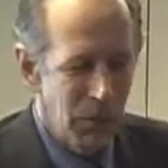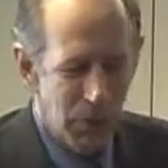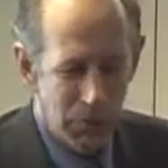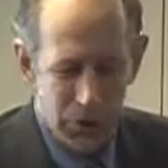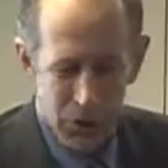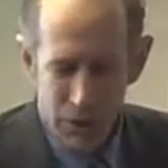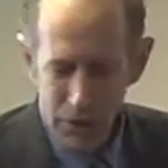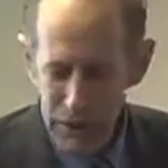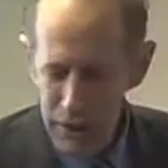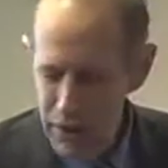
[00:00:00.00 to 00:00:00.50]
were
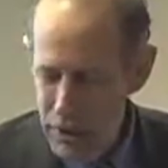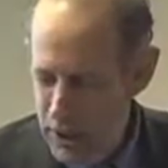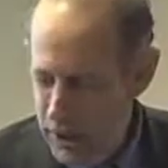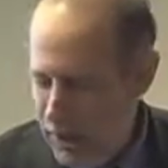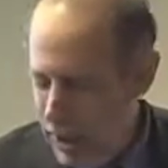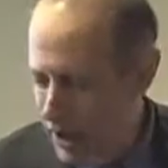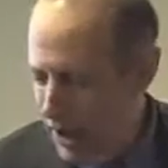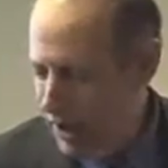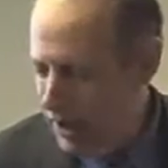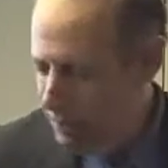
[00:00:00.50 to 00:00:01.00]
doing
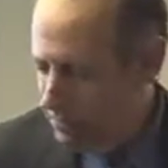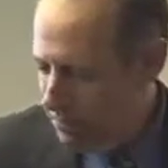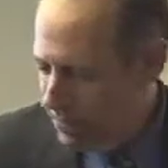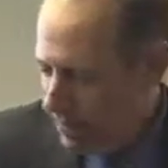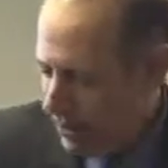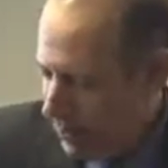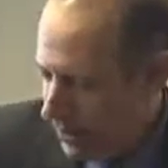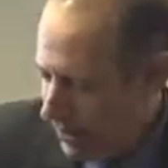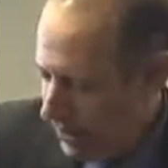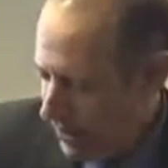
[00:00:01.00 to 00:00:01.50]

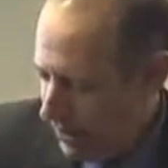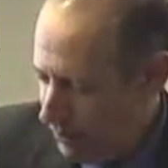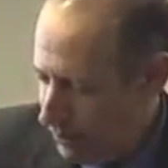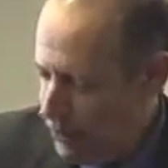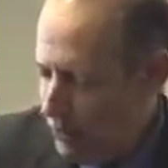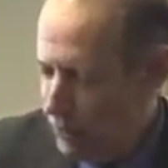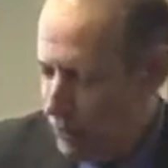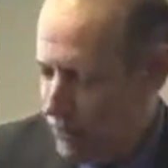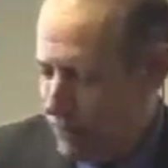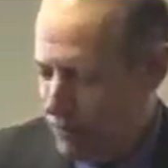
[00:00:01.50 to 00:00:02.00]

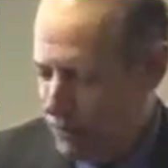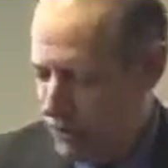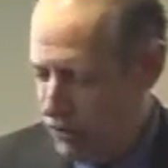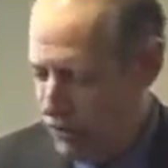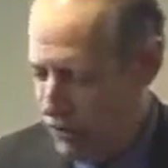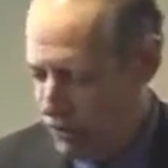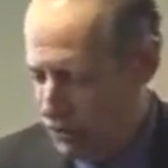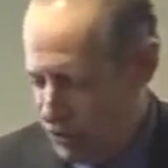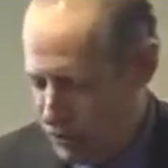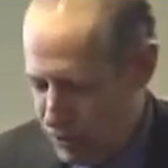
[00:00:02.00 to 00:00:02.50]
a
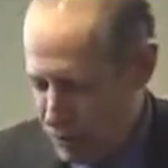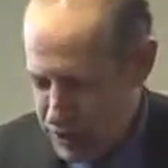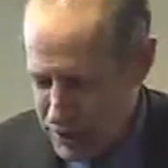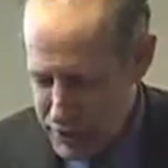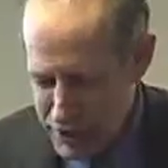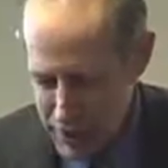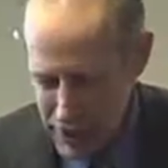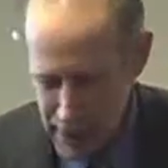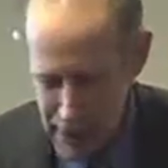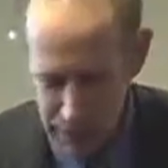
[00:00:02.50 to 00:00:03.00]
physics unit
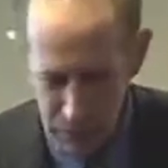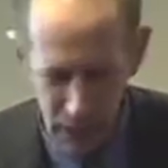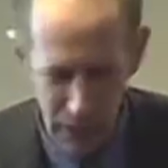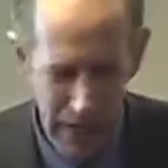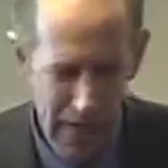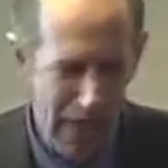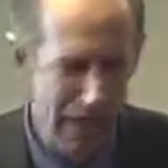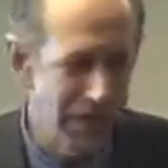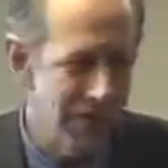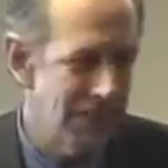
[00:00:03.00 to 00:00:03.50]
and where
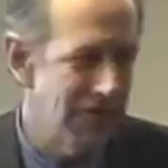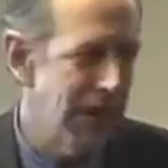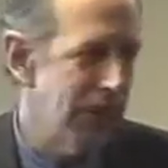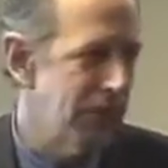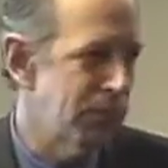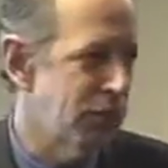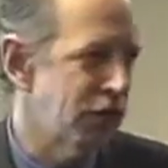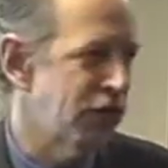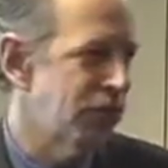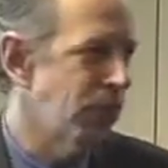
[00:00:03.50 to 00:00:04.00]
they had to
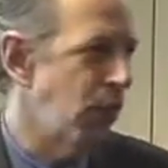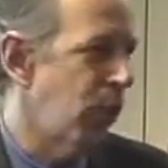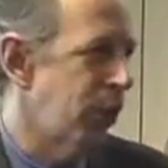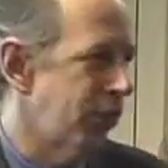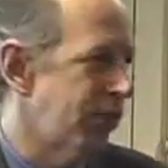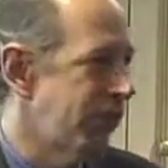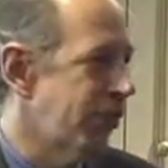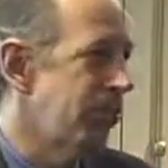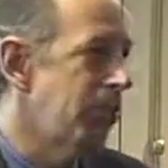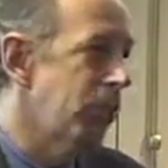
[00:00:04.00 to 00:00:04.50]
develop a
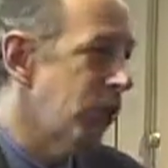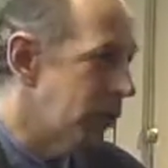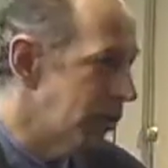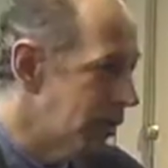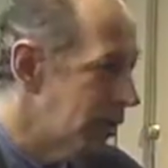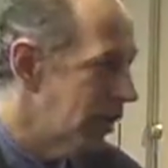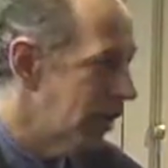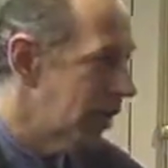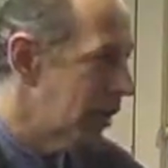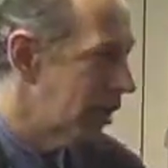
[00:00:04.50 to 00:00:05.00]
sport for the moon.
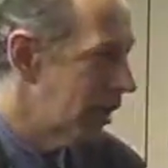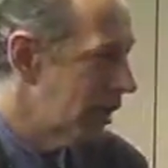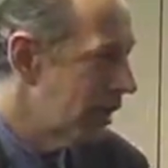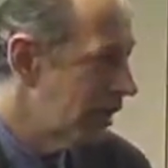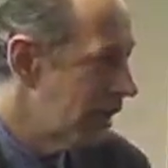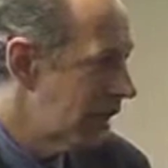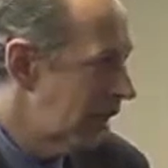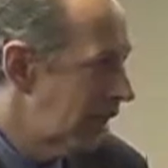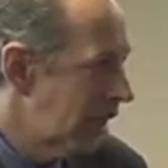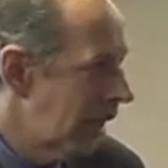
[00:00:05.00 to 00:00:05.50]

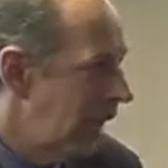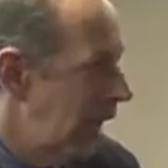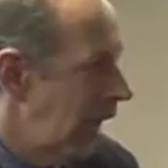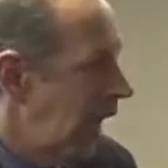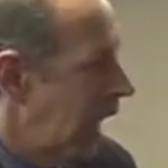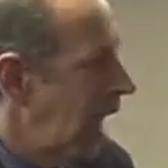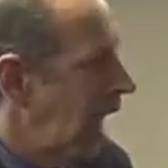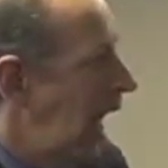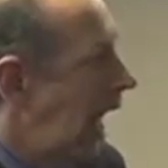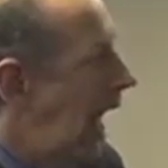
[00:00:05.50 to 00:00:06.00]

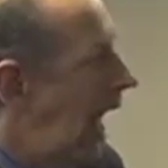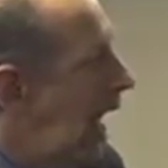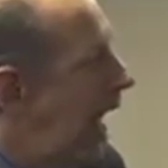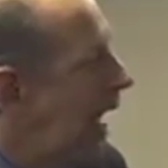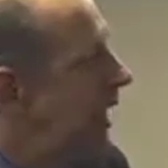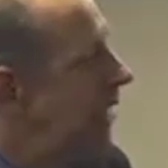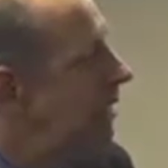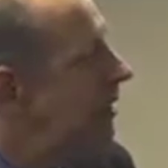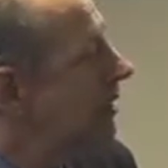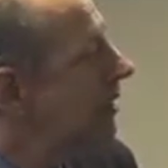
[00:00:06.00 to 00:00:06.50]

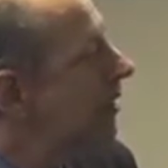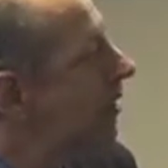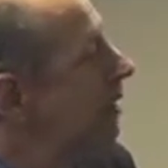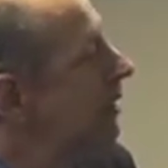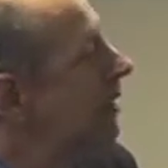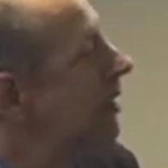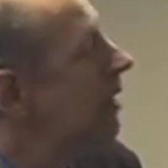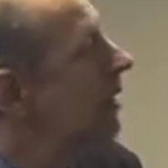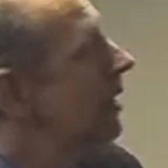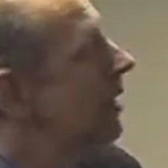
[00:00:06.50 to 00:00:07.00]
And
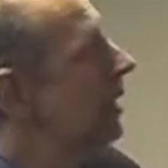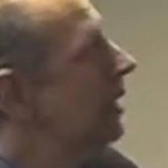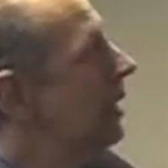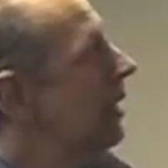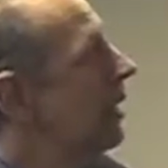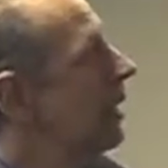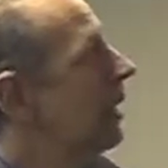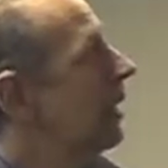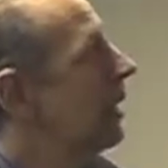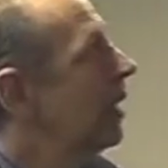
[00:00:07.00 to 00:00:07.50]

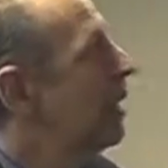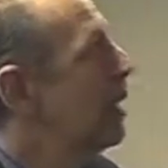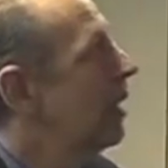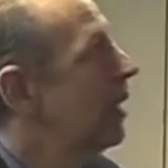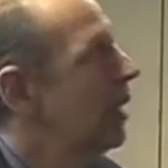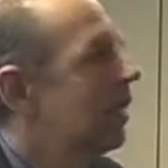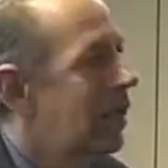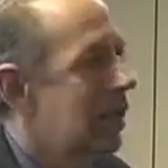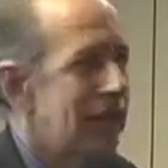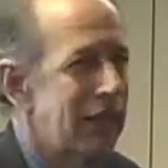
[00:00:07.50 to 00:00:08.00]

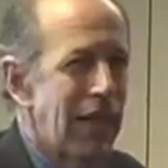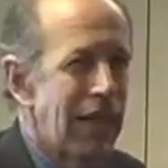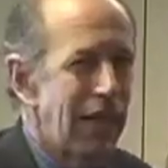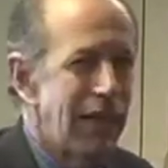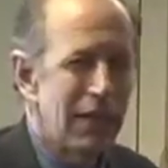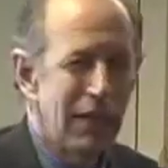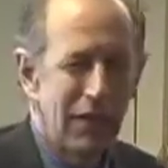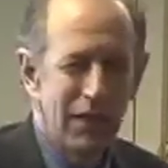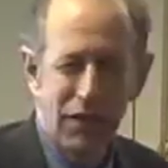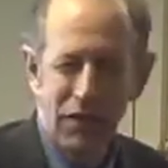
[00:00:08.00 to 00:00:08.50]

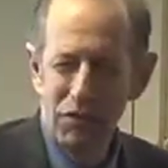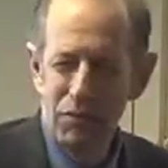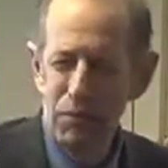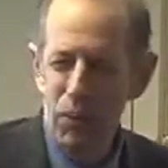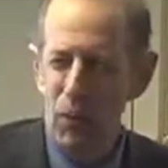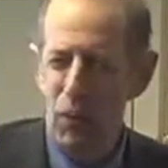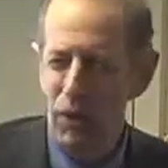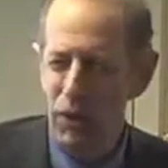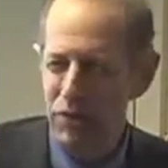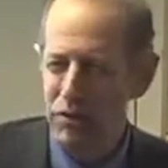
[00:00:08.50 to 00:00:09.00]
these
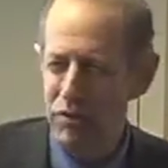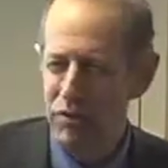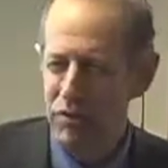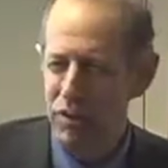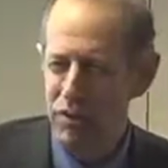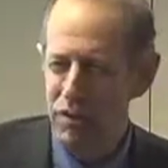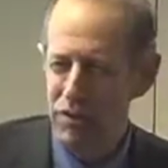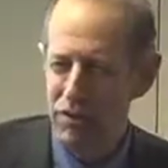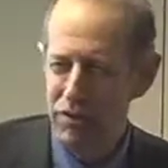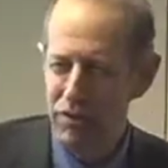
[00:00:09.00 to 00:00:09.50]
boys,
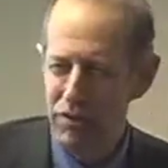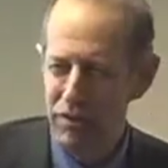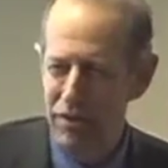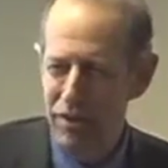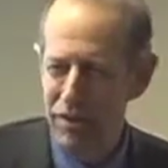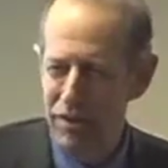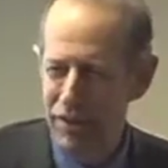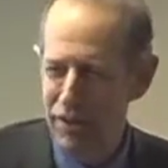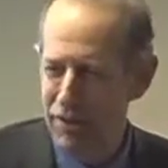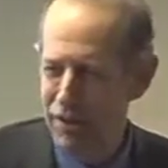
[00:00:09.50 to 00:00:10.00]
these
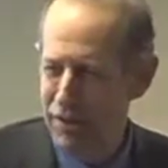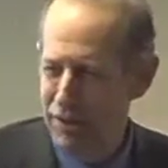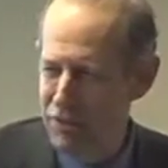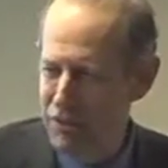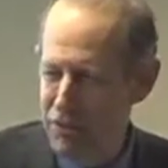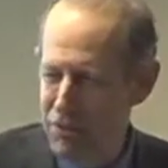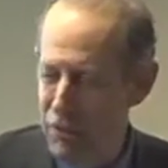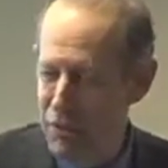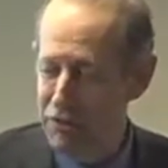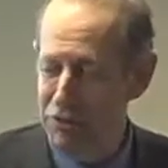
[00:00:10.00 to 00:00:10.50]

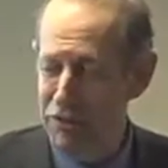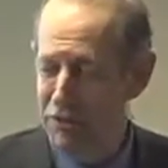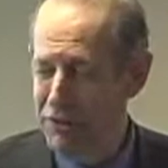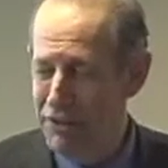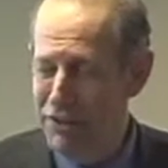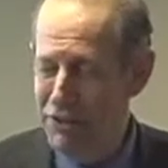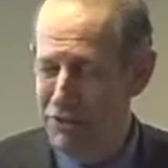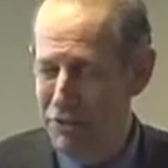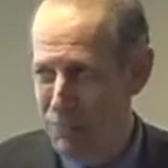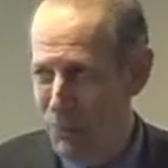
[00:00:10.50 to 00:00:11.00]
special
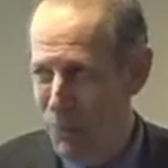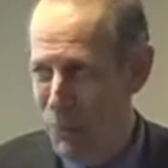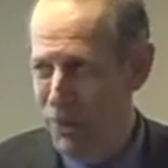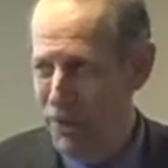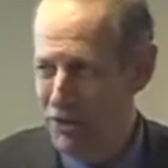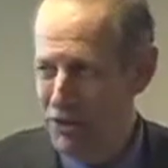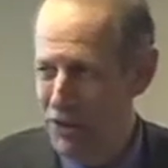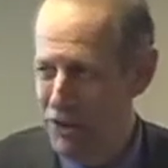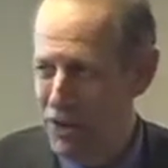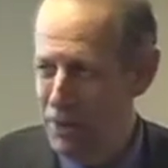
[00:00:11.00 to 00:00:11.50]
needs
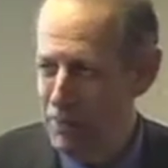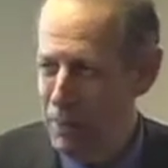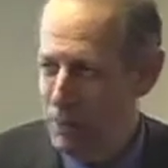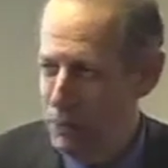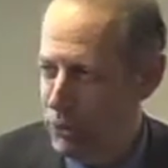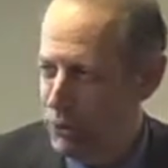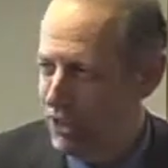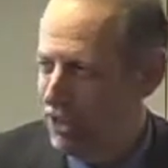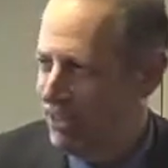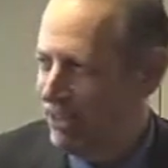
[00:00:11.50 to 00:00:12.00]
boys, had come
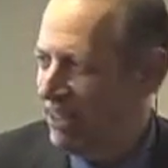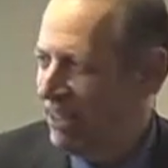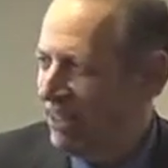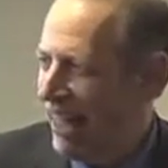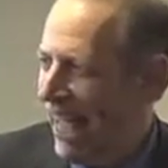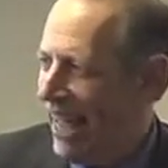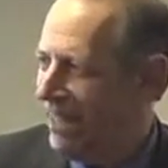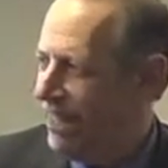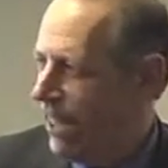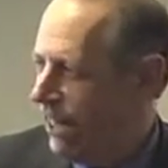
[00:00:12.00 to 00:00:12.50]
up with this
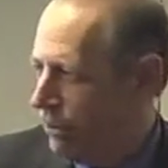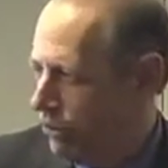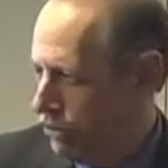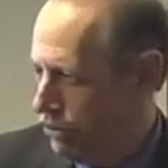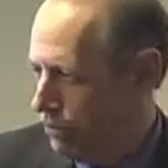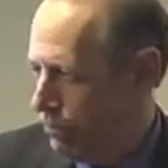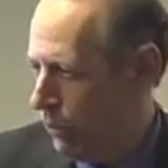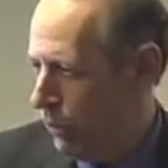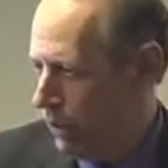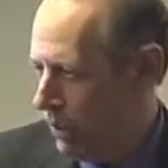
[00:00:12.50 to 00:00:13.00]
gladiator
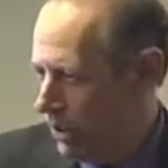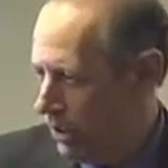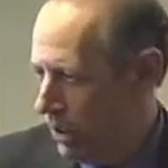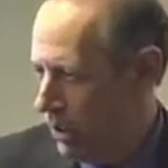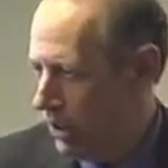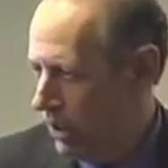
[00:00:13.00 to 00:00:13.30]
sport,